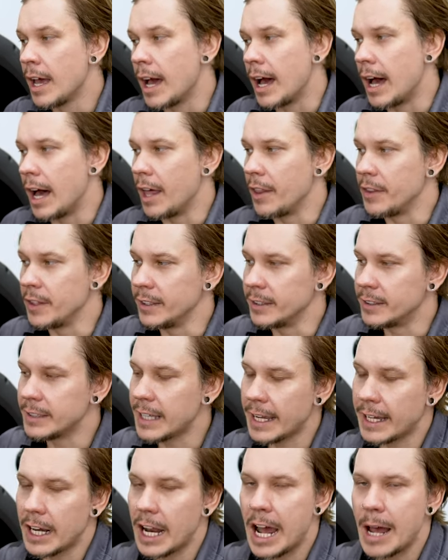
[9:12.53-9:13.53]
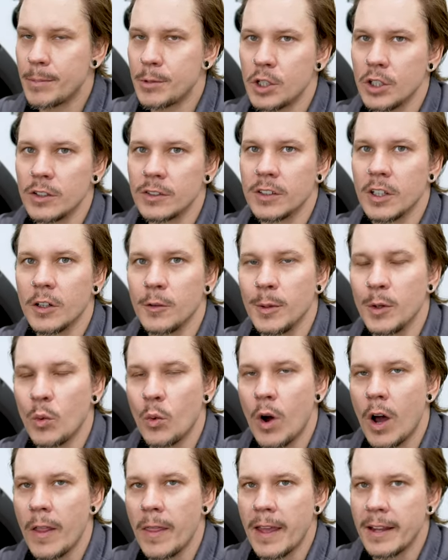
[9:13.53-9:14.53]
Uh, the second option is going to be
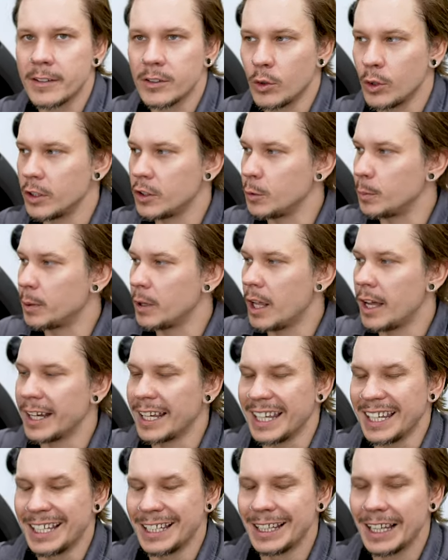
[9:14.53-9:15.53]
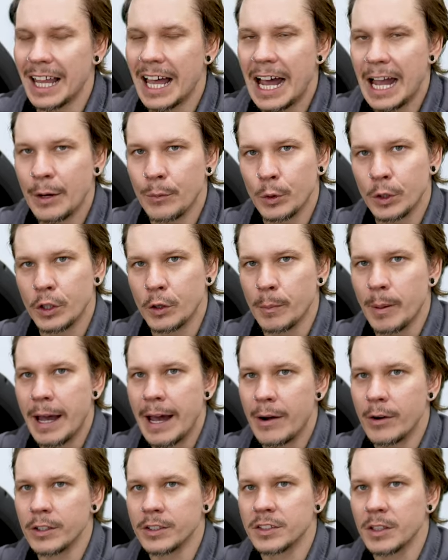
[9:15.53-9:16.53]
one that's going to plug in line with your
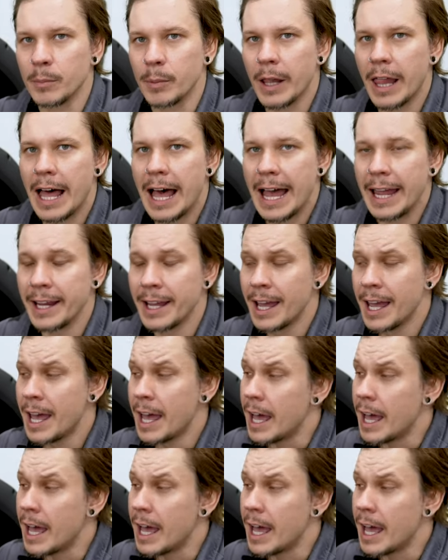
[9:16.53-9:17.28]
power supply.